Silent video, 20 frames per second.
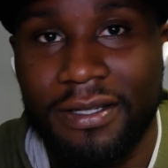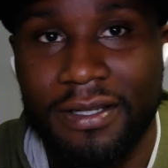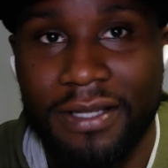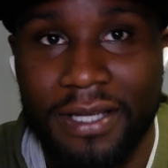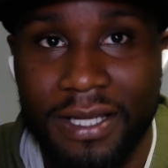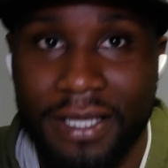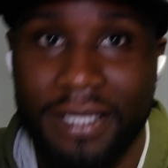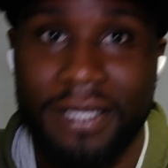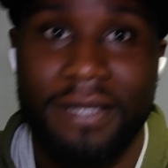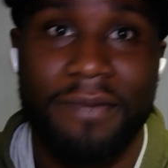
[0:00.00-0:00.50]

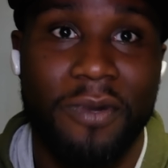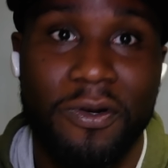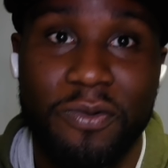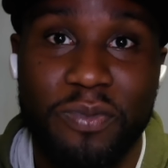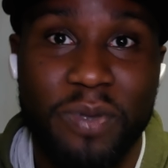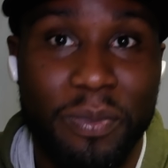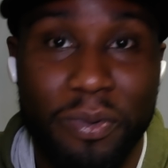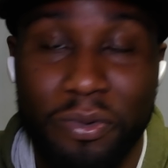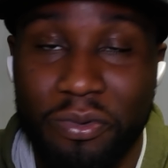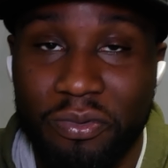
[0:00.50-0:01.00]
And most
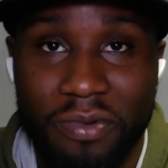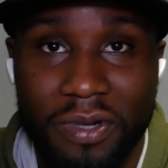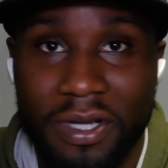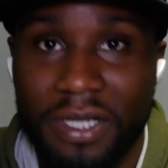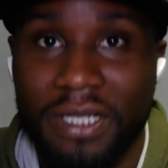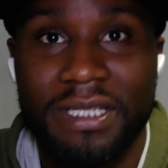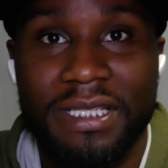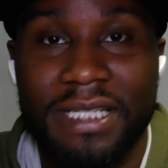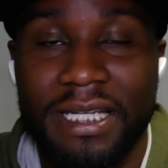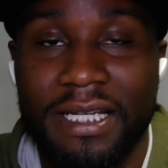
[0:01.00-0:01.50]
people
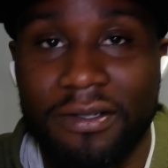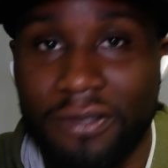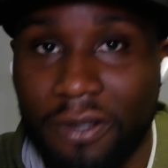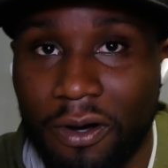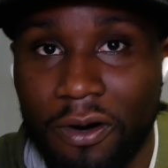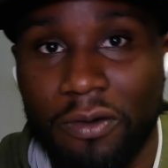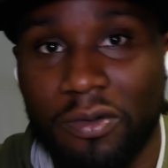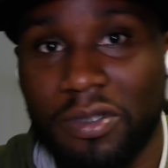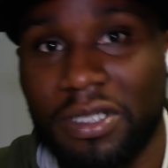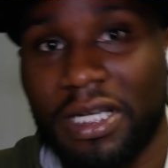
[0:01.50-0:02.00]
couldn't tell the
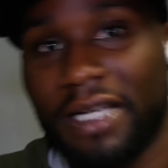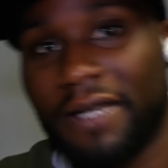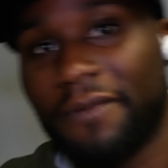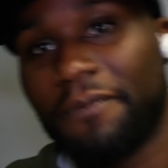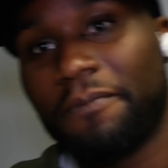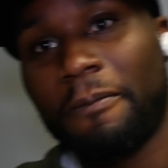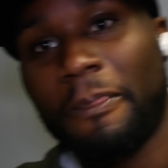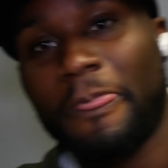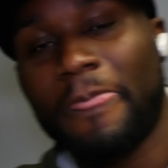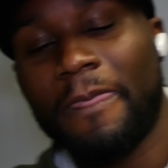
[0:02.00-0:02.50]
whole time.
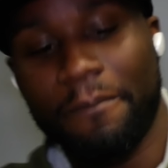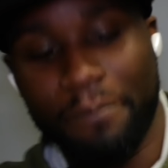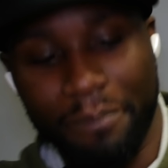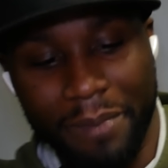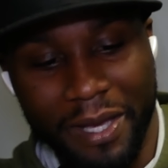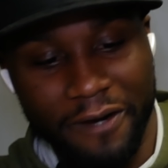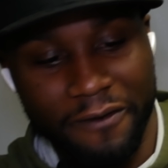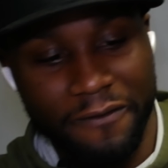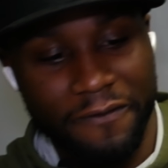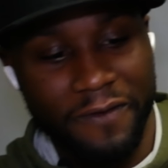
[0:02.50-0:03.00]

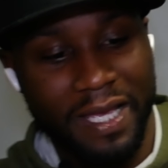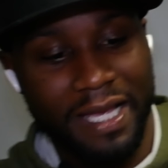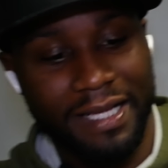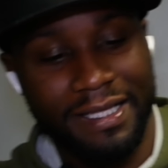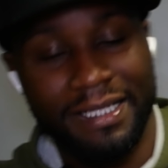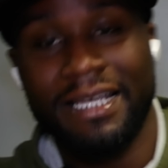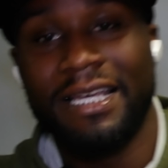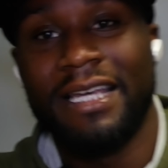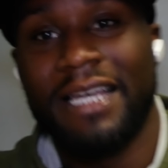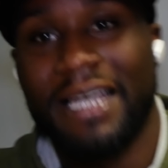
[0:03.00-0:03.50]
Matter of
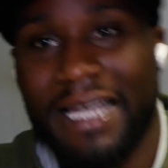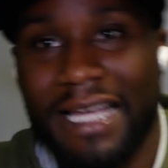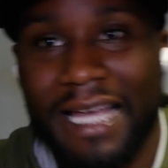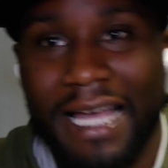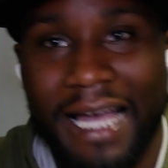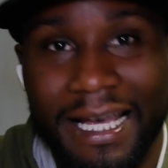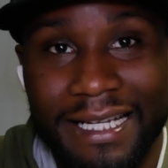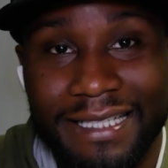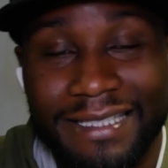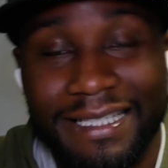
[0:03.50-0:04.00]
fact,
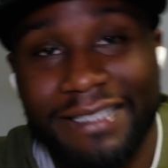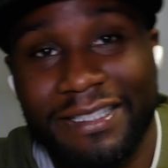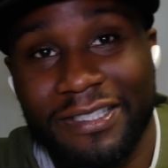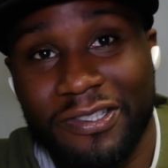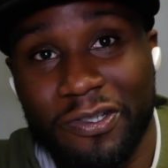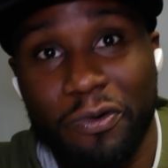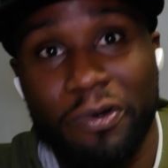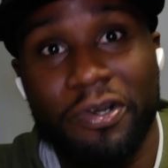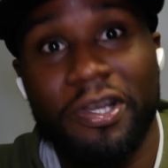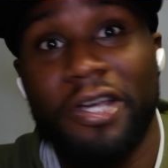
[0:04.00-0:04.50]
I decided to
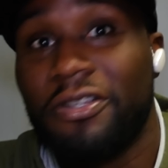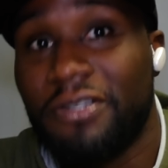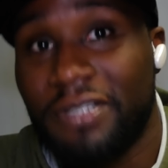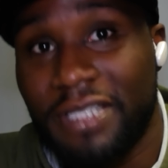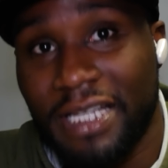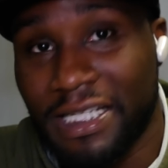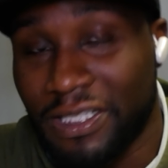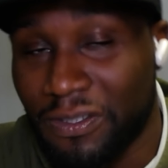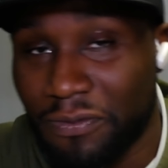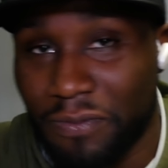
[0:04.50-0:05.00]
do another
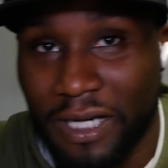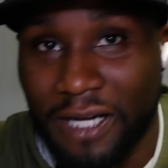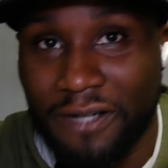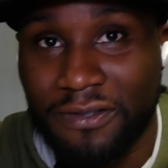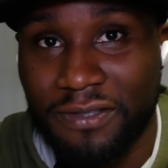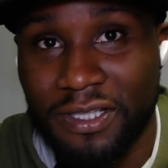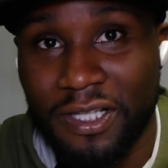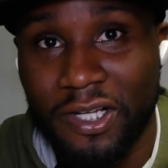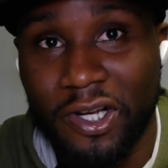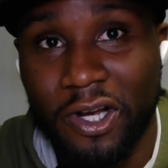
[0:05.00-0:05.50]
test when I
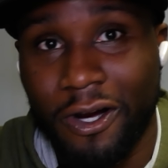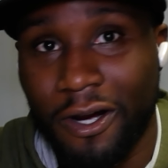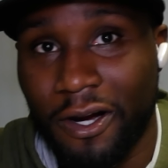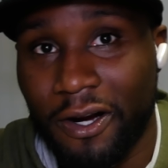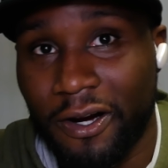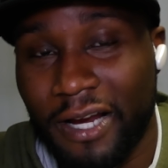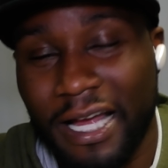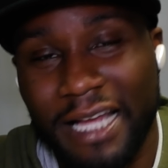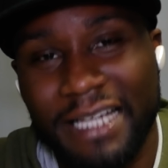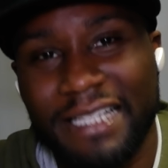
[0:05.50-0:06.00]
was in the
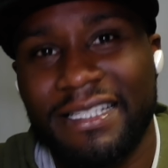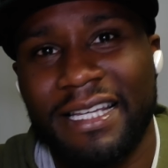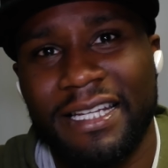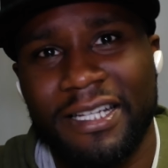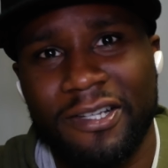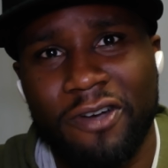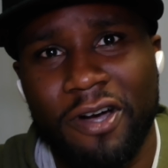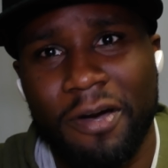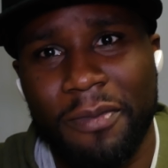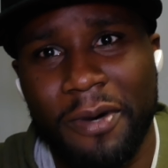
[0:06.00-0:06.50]
car. I decided
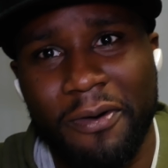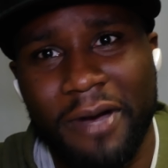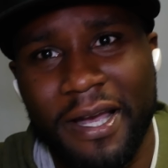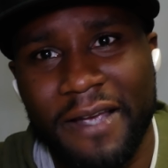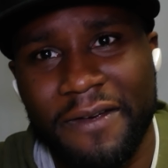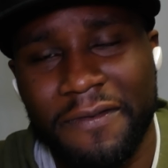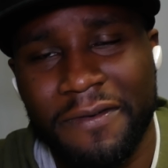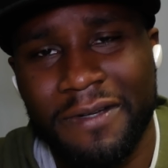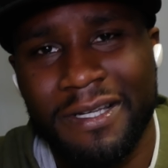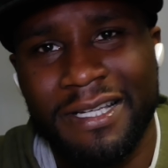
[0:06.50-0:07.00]
to call my
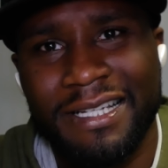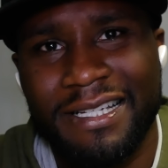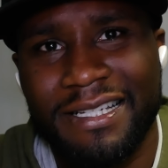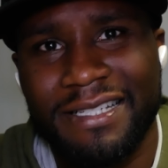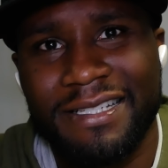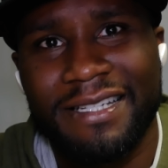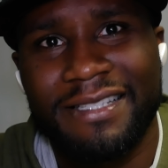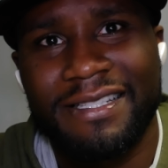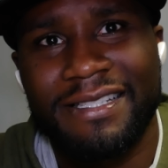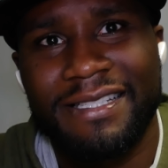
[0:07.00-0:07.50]
wife
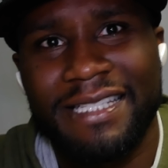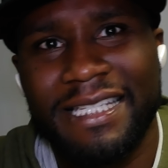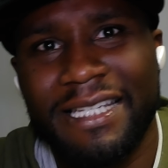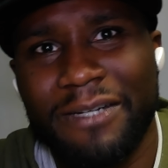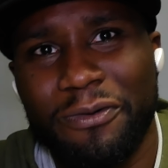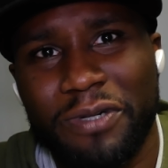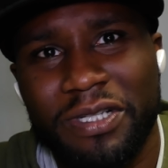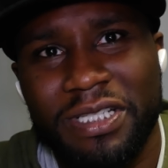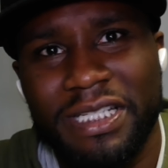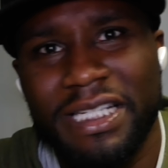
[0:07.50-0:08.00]
just to see
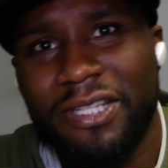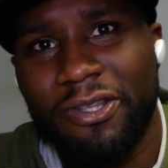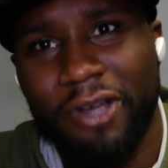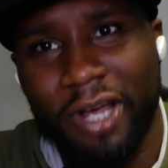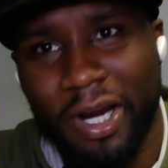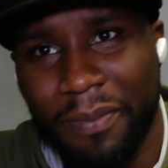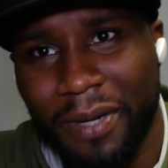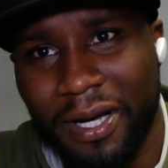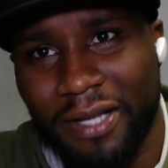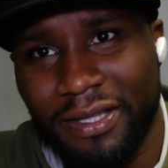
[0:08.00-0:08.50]
what she
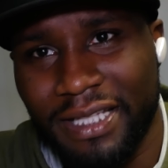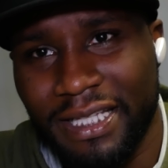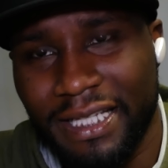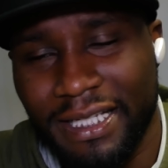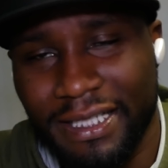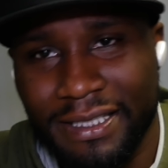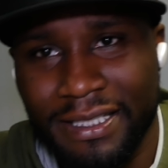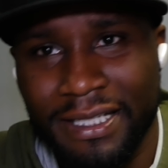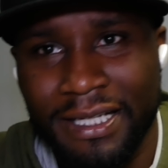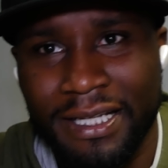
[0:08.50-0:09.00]
thought about
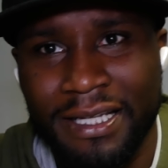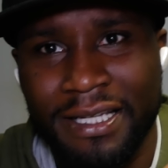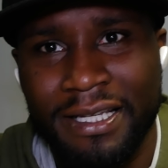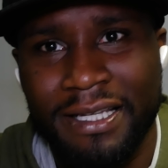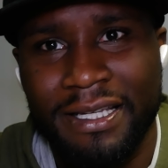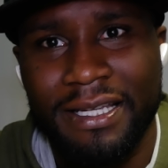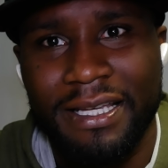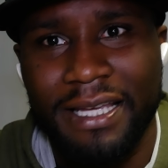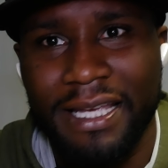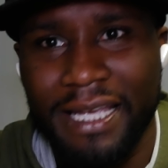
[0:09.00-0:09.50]
these.
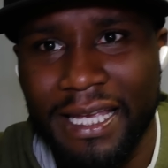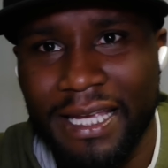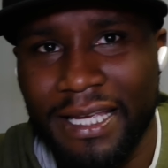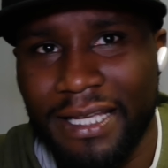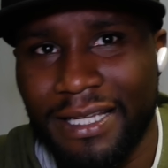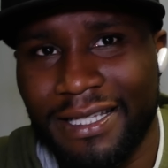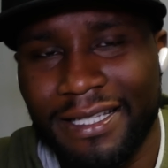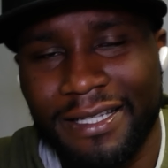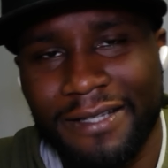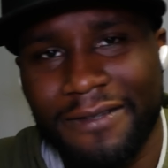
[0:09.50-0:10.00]

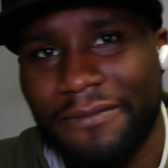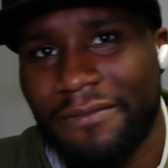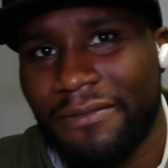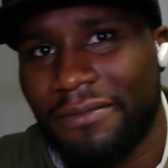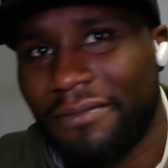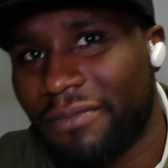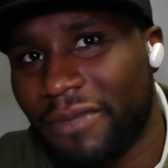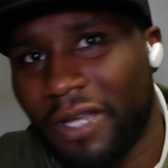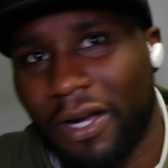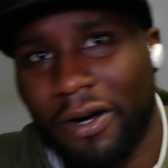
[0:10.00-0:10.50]
And
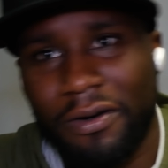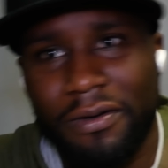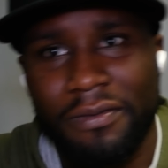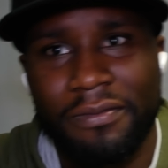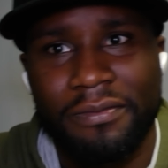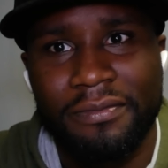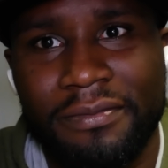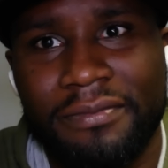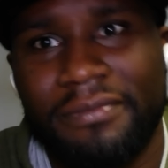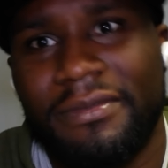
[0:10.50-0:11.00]

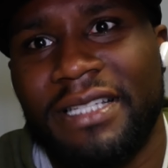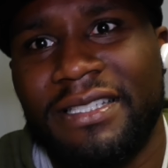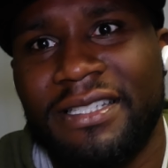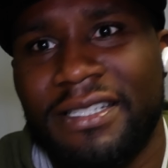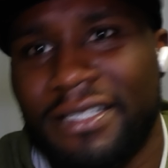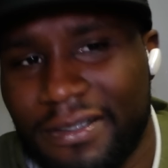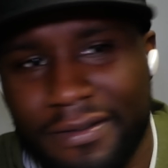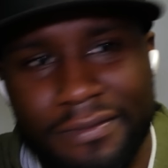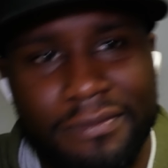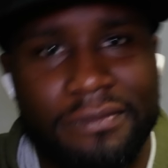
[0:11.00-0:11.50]
let's
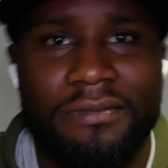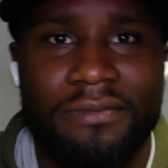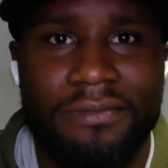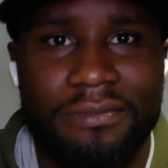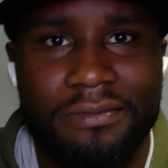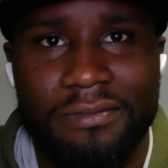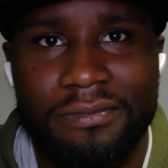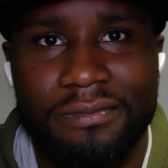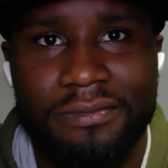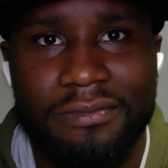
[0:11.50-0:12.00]
just
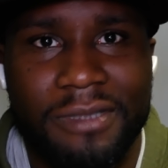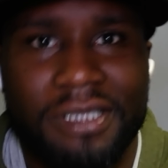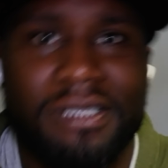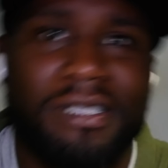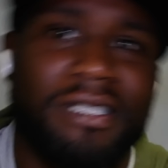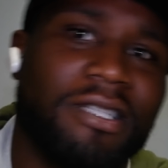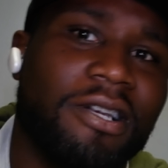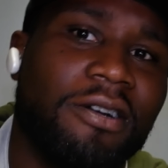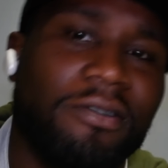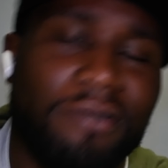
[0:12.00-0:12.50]

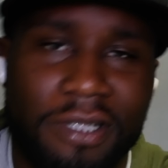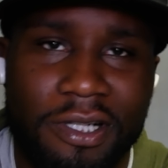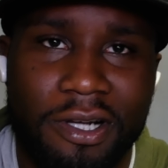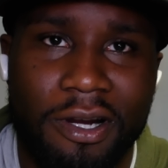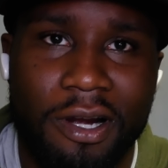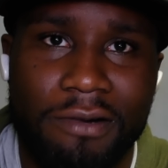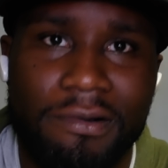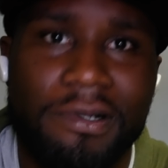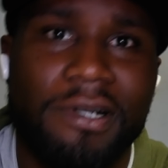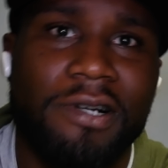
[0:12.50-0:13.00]
go to the
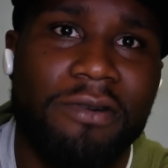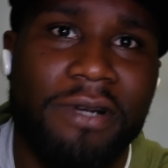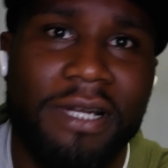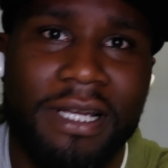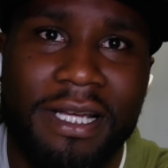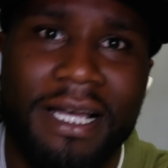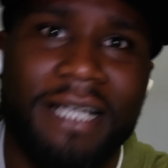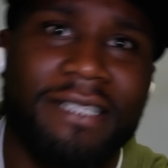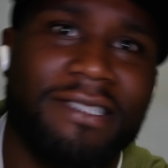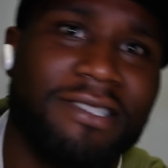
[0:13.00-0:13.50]
car real quick.
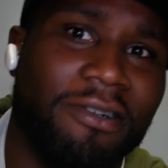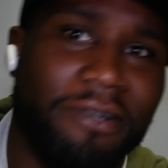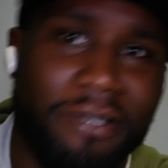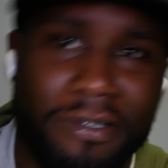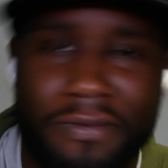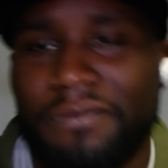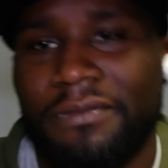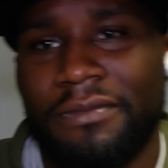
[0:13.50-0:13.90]
I'll show you.